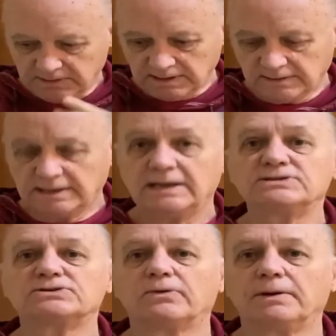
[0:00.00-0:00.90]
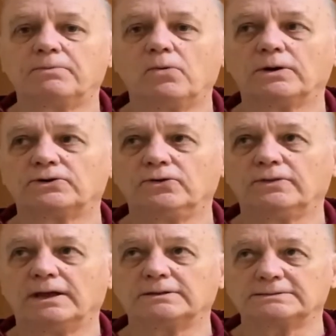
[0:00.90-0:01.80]
the Giza Report
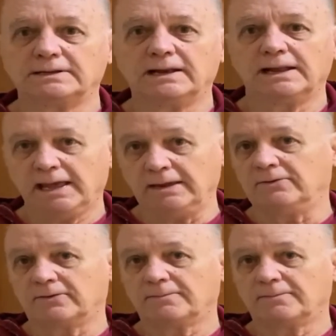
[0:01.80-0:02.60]
2008